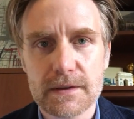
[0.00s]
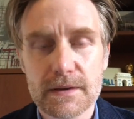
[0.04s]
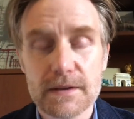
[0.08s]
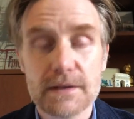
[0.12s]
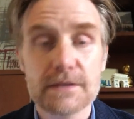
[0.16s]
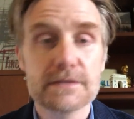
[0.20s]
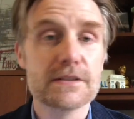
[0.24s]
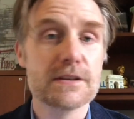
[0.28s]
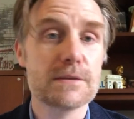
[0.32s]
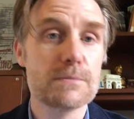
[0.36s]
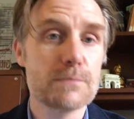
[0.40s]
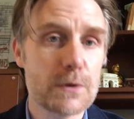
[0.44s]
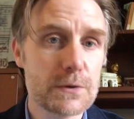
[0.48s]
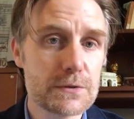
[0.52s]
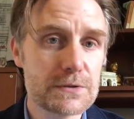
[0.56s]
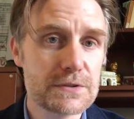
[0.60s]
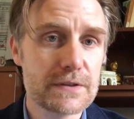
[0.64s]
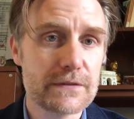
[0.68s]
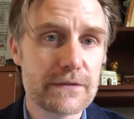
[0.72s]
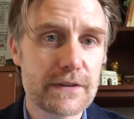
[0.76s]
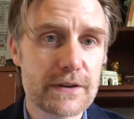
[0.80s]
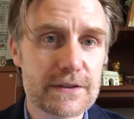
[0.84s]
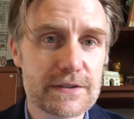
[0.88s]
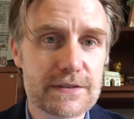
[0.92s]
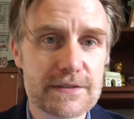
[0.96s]
See, most
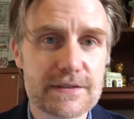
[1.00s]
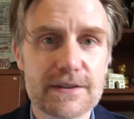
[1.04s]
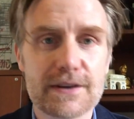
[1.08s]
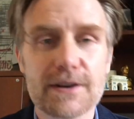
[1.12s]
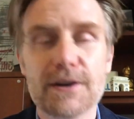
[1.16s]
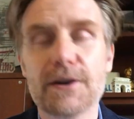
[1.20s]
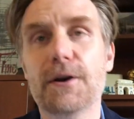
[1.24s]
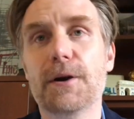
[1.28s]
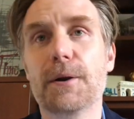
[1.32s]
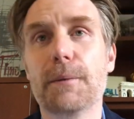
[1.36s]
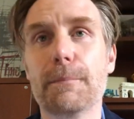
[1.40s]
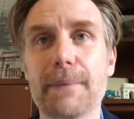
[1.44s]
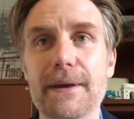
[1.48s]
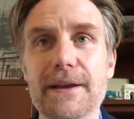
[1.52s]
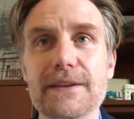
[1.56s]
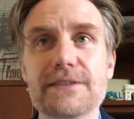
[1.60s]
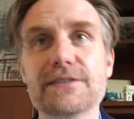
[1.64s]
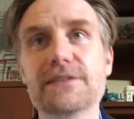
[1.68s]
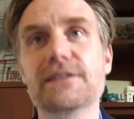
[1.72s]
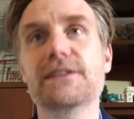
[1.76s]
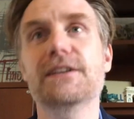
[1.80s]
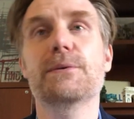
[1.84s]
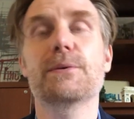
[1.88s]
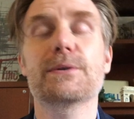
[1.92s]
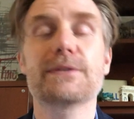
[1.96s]
of us are
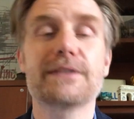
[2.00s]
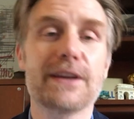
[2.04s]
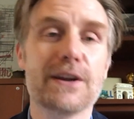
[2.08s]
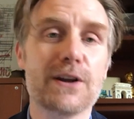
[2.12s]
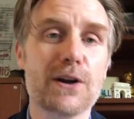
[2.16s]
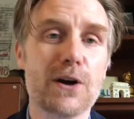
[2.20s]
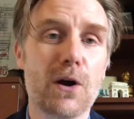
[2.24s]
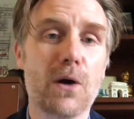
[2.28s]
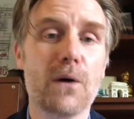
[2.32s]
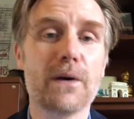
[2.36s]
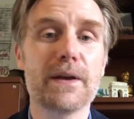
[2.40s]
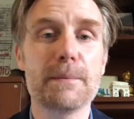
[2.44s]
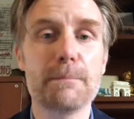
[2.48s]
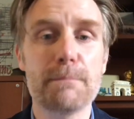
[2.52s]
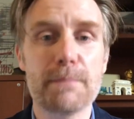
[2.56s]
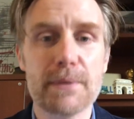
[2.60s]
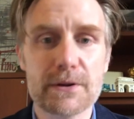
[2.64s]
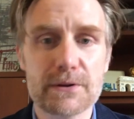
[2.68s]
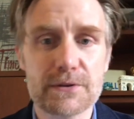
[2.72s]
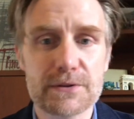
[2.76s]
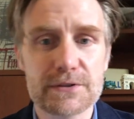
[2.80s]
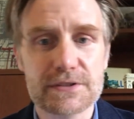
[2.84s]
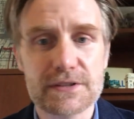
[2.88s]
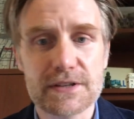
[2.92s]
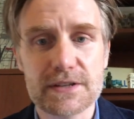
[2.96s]
basically what they call
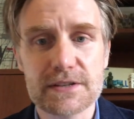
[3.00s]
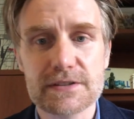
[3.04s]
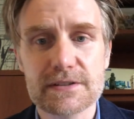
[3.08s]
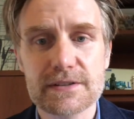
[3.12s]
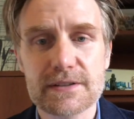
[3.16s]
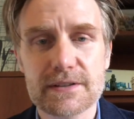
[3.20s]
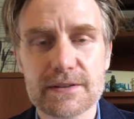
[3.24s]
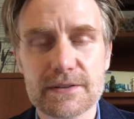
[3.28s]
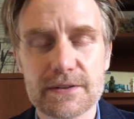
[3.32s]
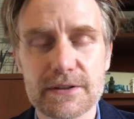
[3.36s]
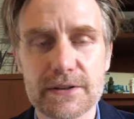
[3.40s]
empiricist.